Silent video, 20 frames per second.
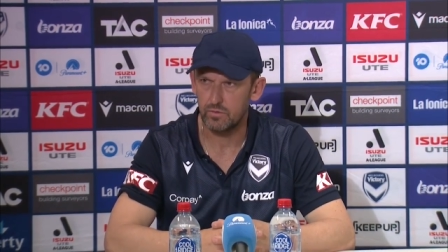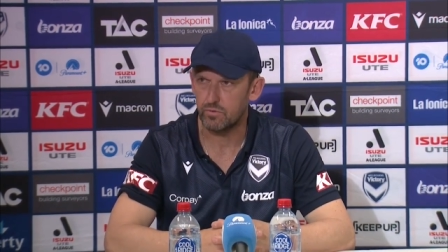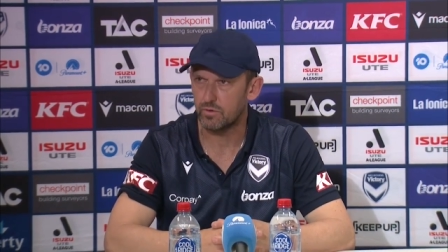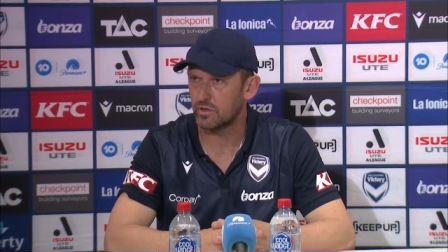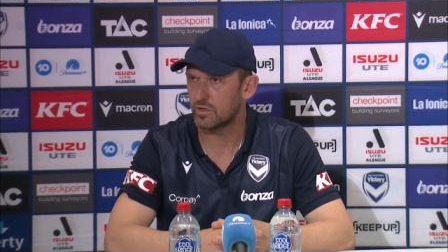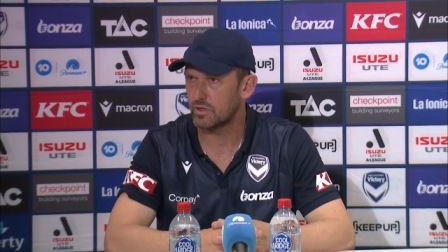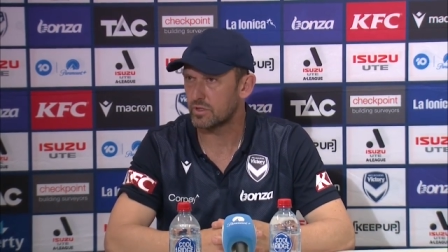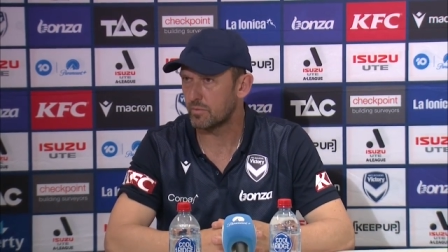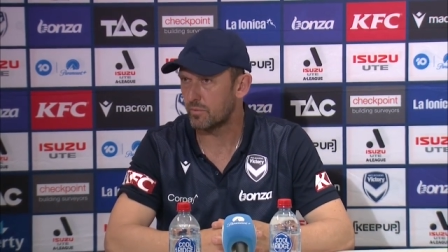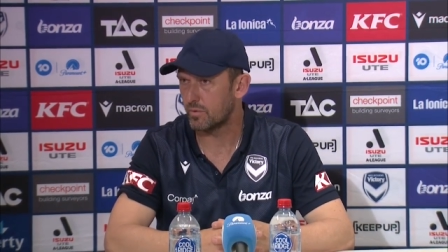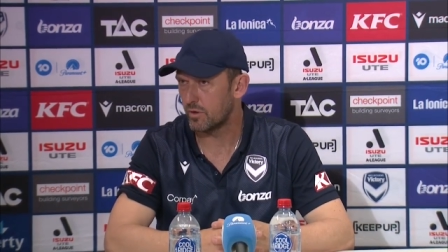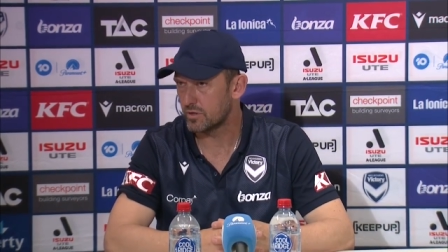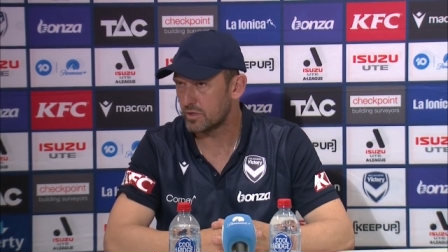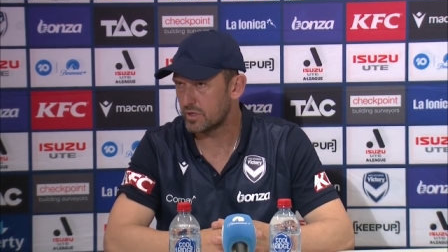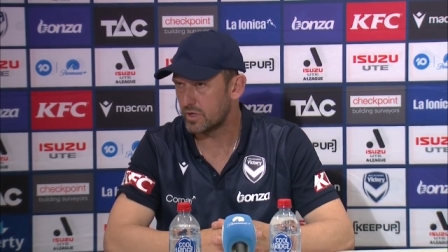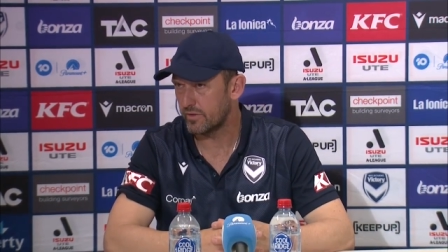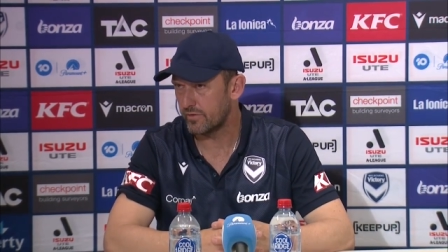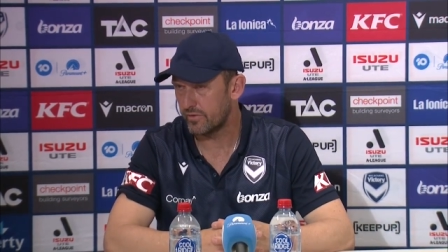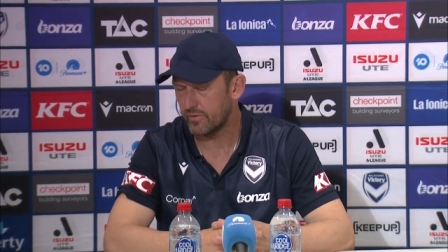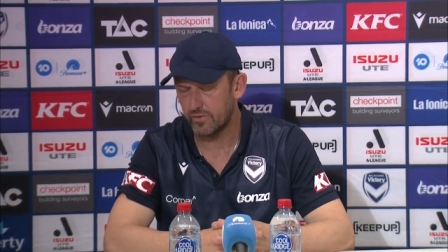which is a
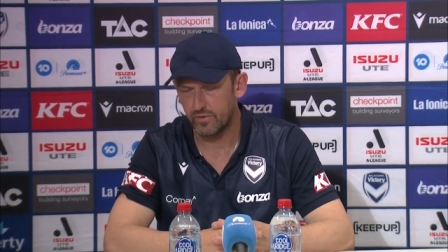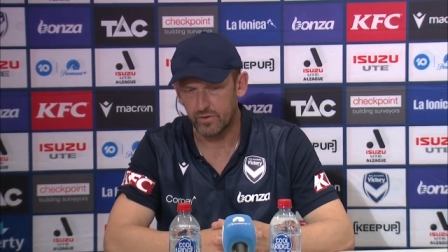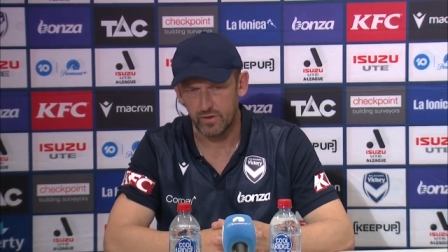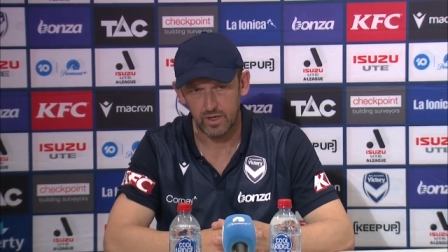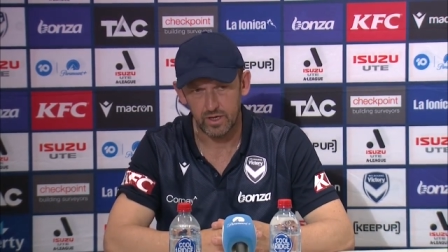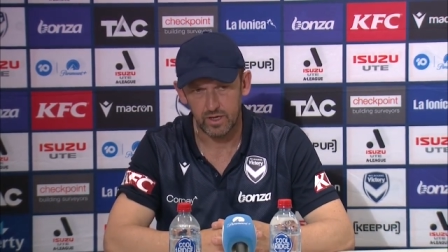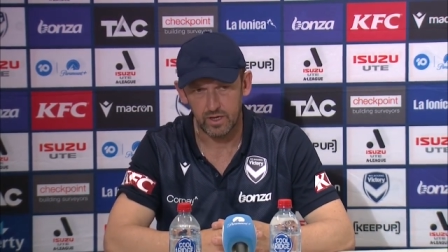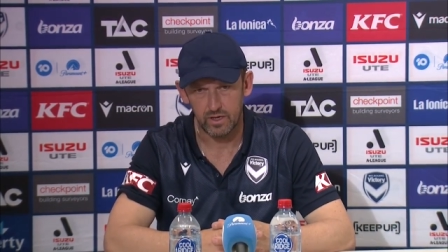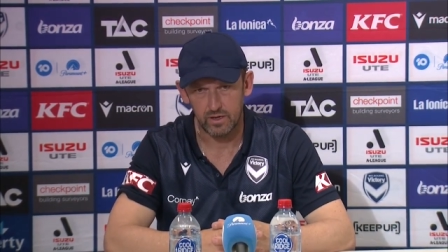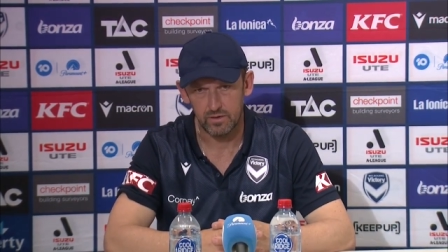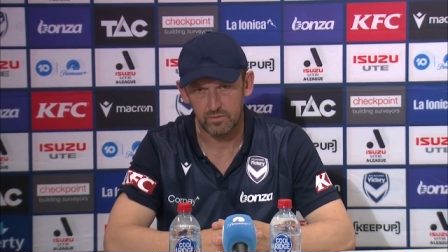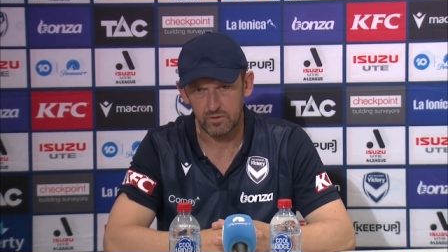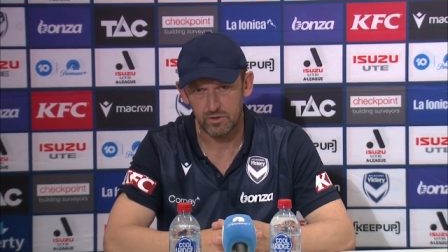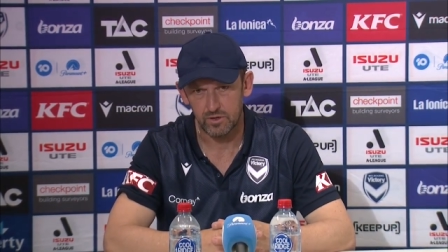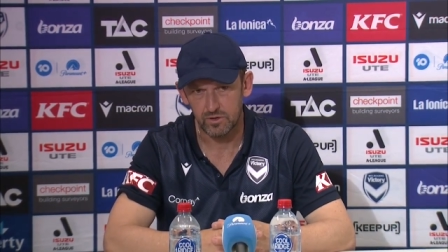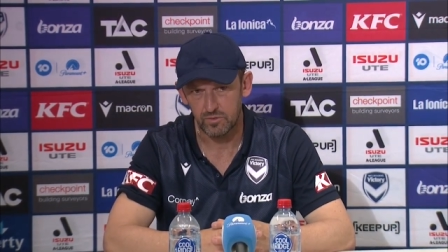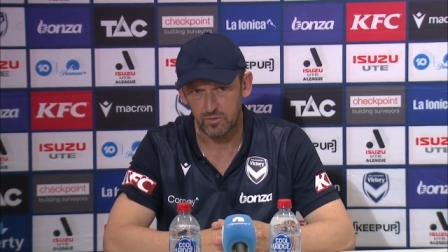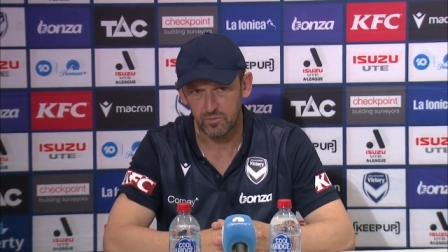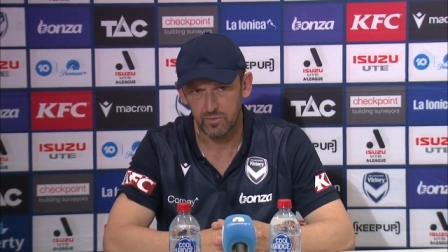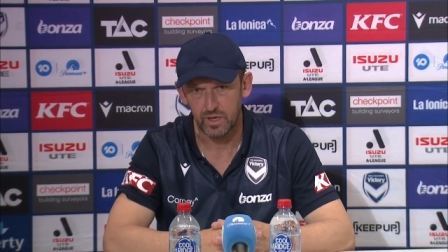positive
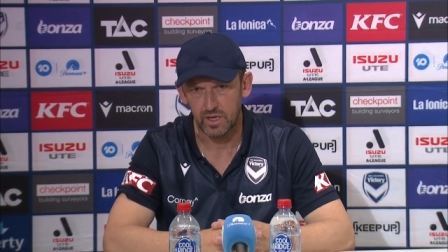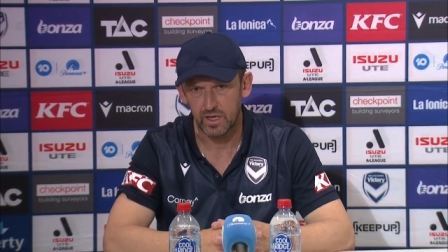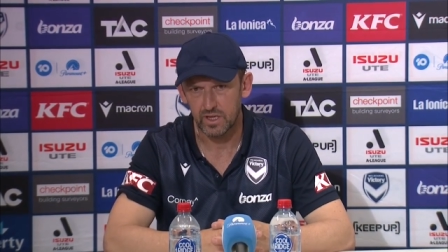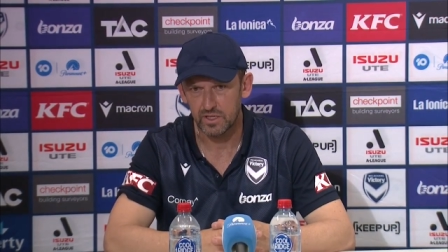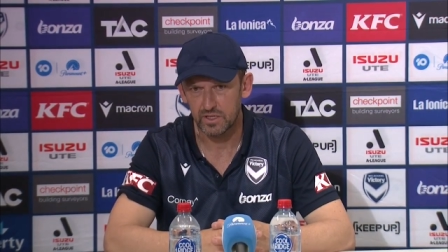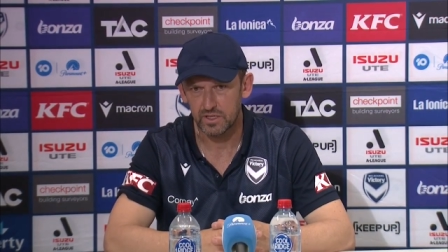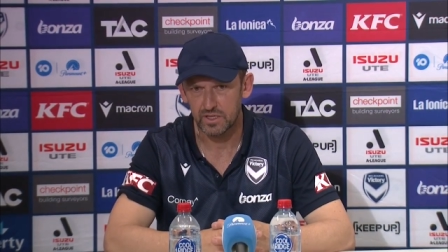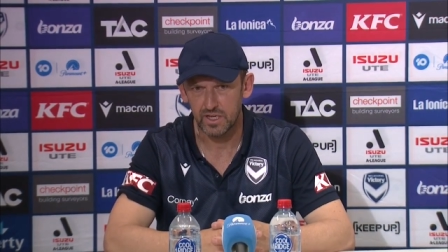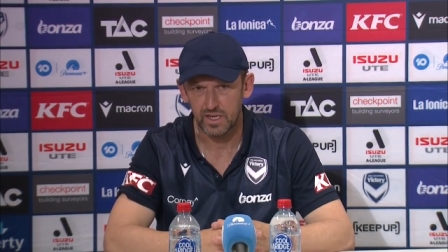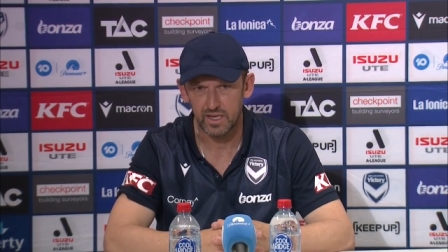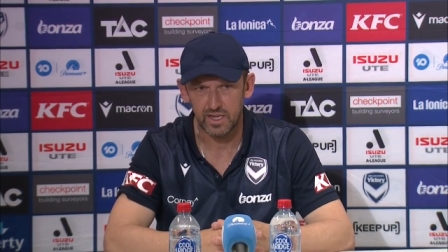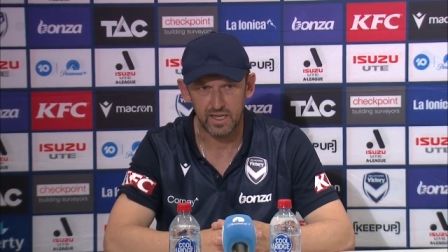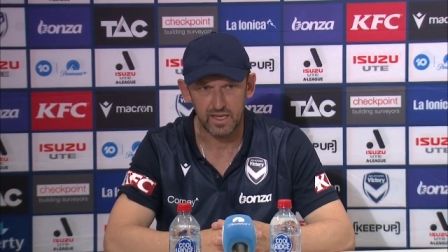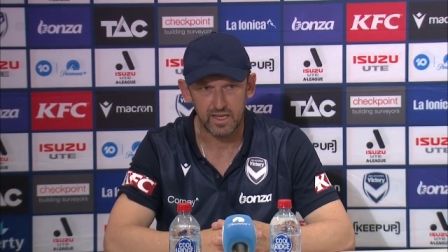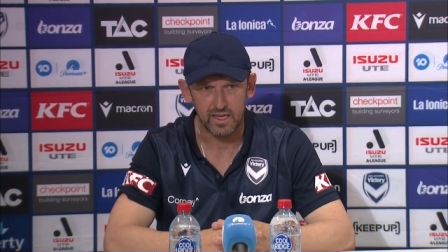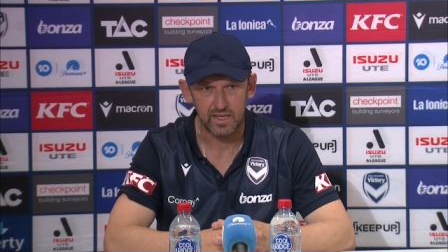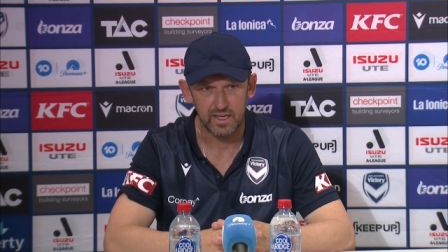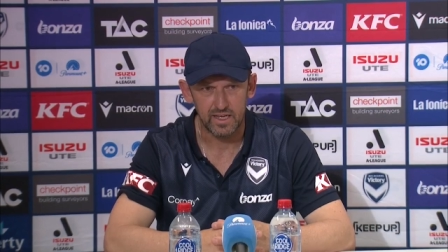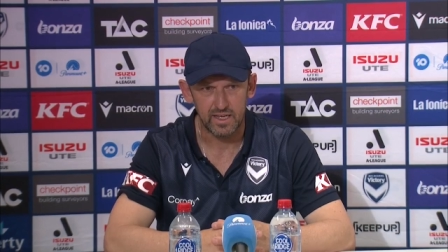because uh, we've been conceding